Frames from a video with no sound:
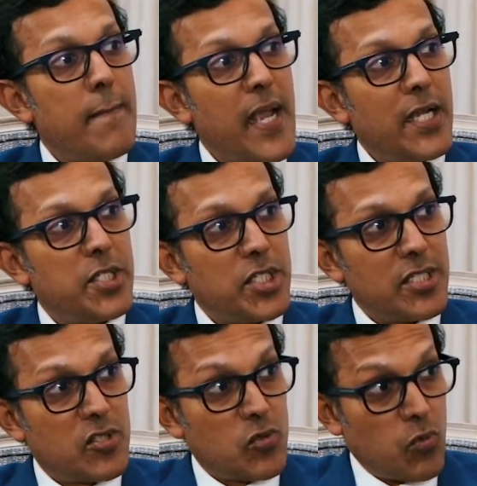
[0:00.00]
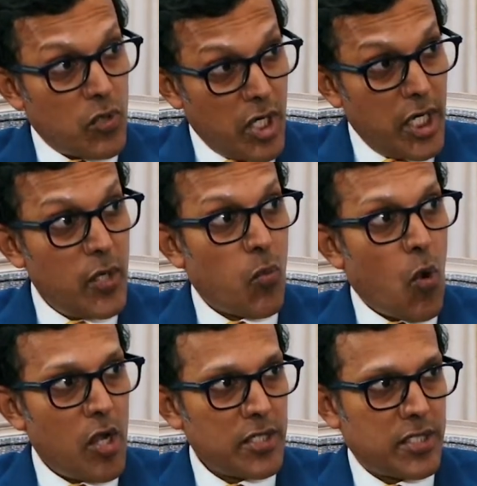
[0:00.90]
patients really
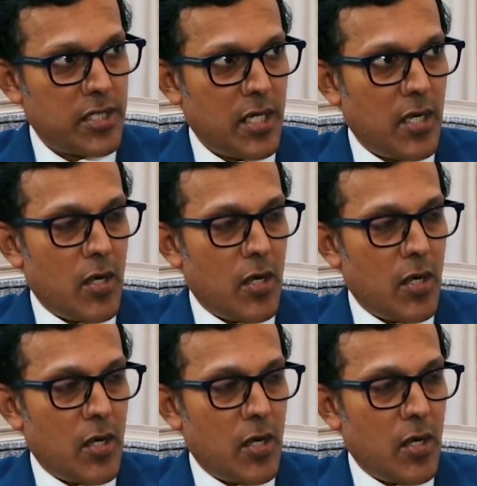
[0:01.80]
want,